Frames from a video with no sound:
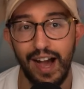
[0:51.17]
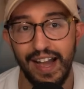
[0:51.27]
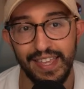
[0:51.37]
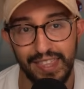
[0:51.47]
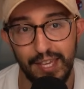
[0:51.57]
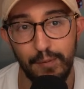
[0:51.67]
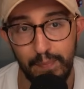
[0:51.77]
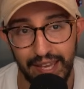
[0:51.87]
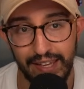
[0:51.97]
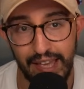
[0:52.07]
I think
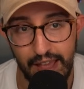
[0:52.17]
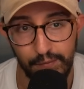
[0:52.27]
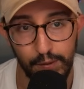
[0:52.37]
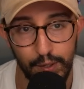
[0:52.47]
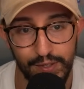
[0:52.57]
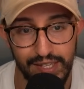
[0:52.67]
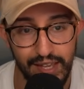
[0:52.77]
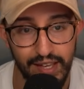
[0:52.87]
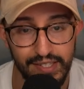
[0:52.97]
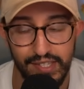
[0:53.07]
Mega Ampharos
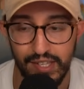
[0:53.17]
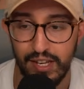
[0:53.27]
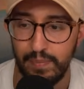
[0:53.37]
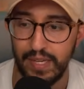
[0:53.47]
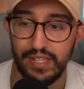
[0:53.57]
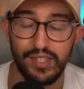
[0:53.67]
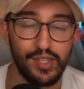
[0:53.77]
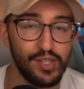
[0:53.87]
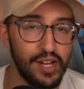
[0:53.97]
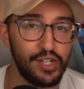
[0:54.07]
EX is going to be
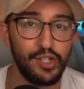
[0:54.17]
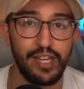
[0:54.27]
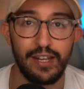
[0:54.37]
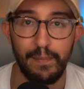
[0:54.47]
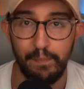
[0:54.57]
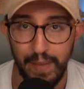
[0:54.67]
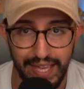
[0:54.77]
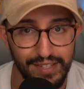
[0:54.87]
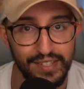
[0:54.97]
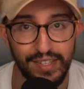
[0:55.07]
such an
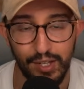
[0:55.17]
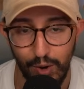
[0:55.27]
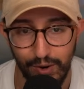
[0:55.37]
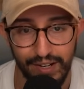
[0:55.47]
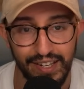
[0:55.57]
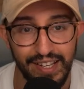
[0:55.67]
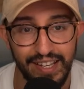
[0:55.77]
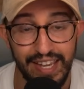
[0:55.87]
amazing card